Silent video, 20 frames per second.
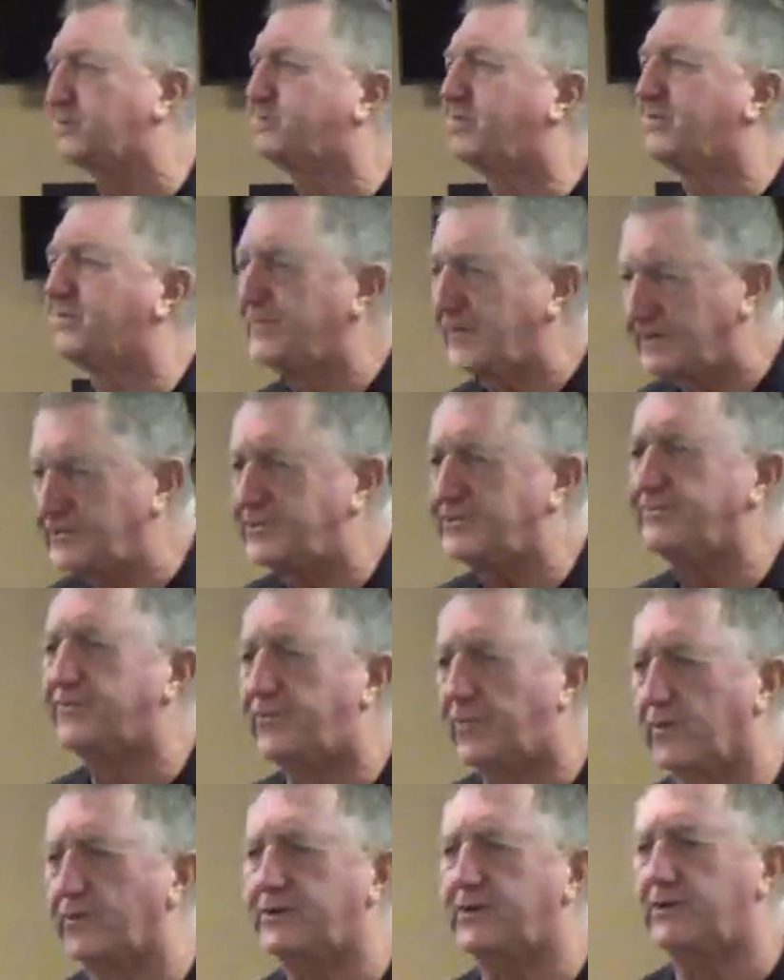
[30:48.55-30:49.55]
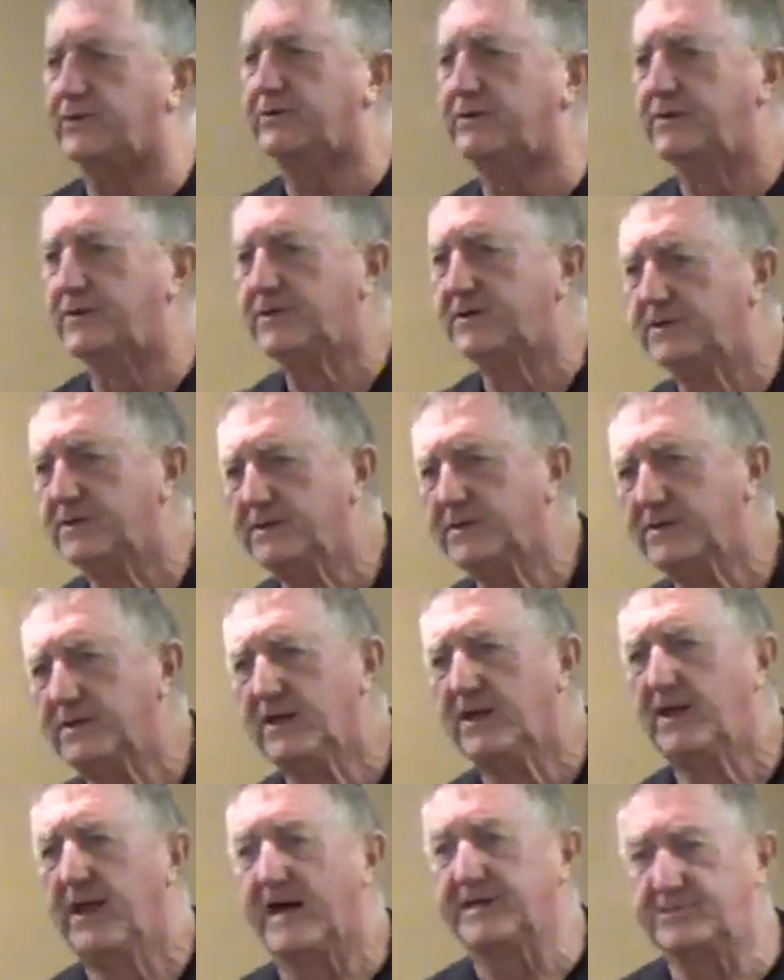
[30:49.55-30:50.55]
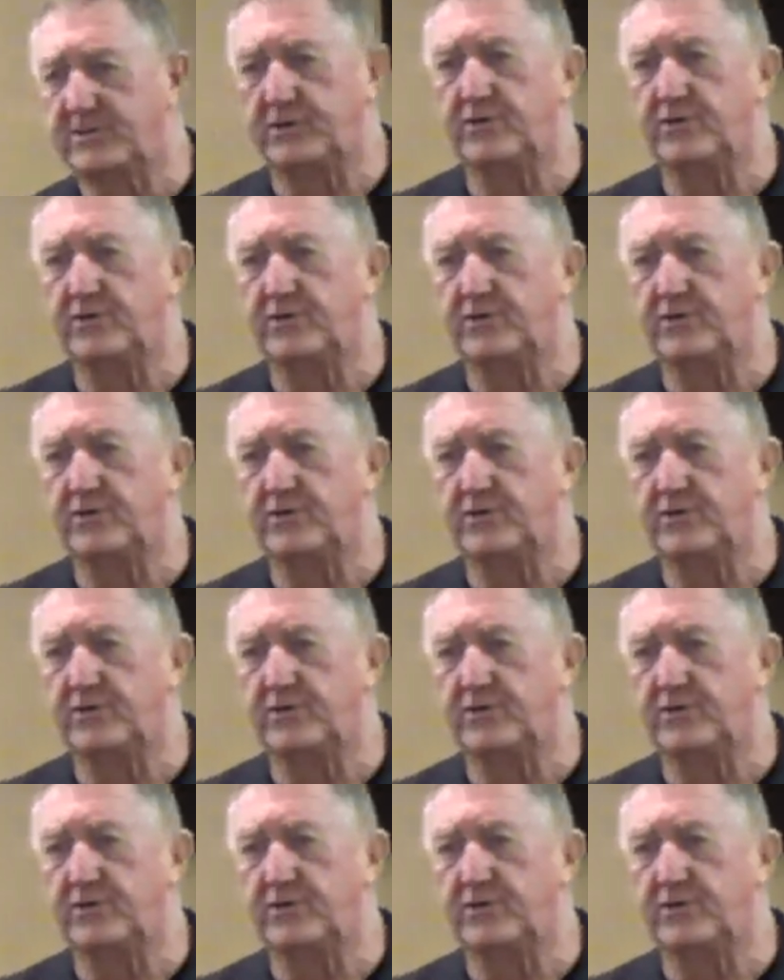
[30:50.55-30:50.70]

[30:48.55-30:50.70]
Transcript: of provision for you. That's